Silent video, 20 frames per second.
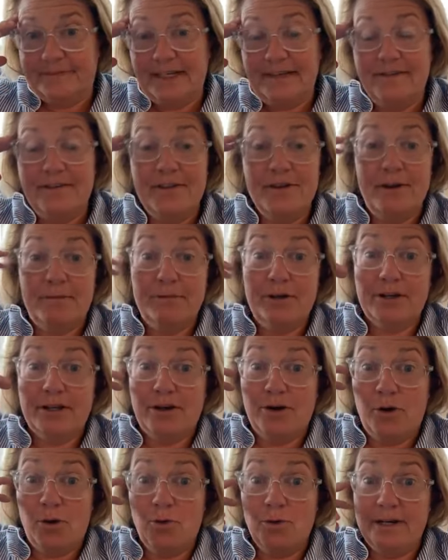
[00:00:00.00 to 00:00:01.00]
Even though I'm
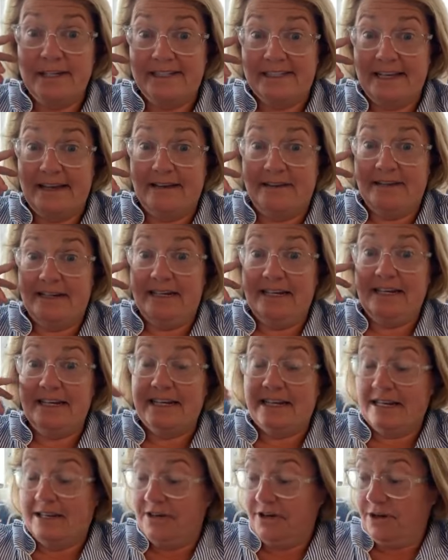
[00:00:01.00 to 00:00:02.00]
looking old as hell, I need
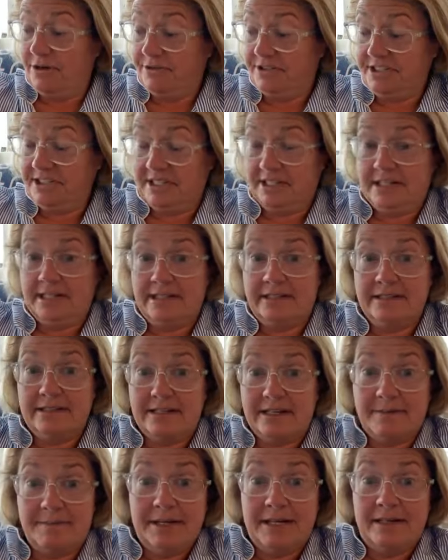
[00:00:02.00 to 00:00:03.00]
to get no sun.
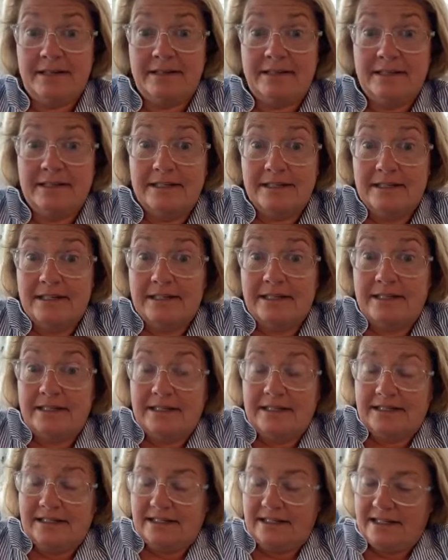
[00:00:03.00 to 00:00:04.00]
I mean,
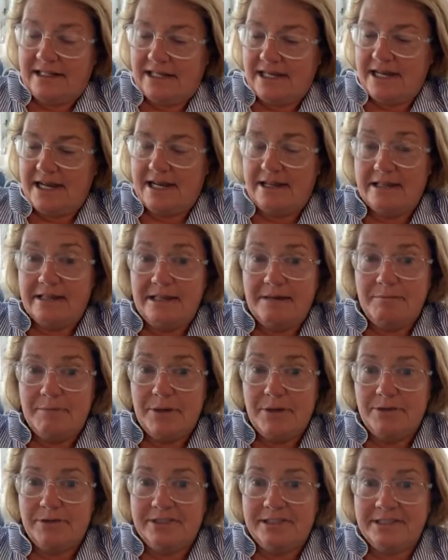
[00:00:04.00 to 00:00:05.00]
golly
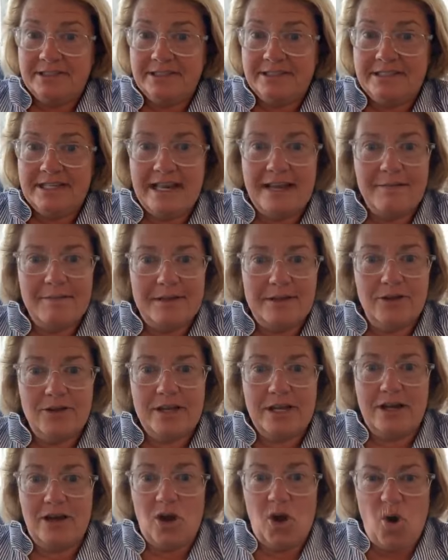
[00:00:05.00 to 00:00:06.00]
Moses, I'm
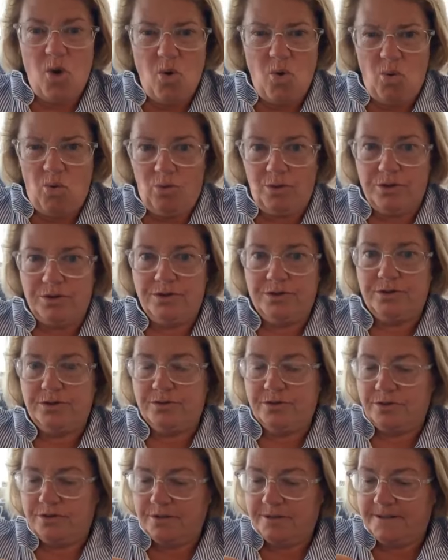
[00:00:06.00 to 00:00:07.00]
looking old.
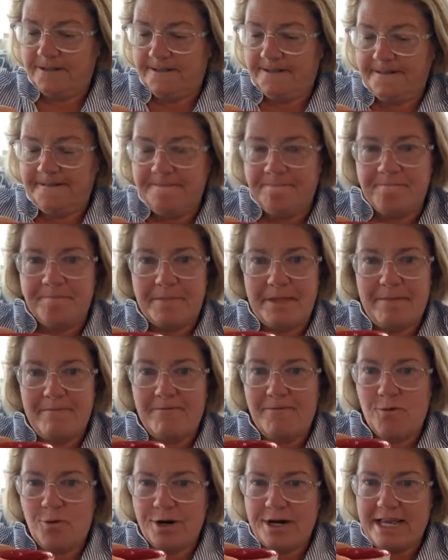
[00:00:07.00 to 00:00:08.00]
I'm
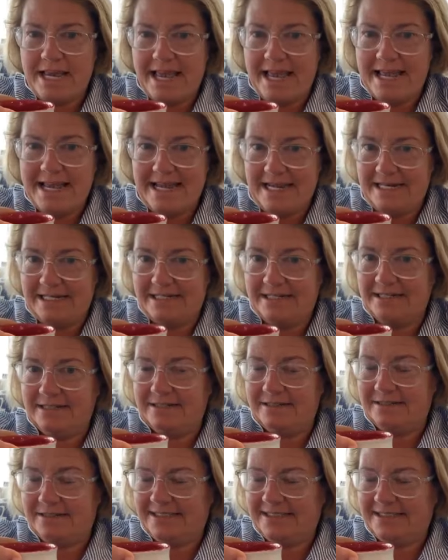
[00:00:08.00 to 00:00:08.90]
48.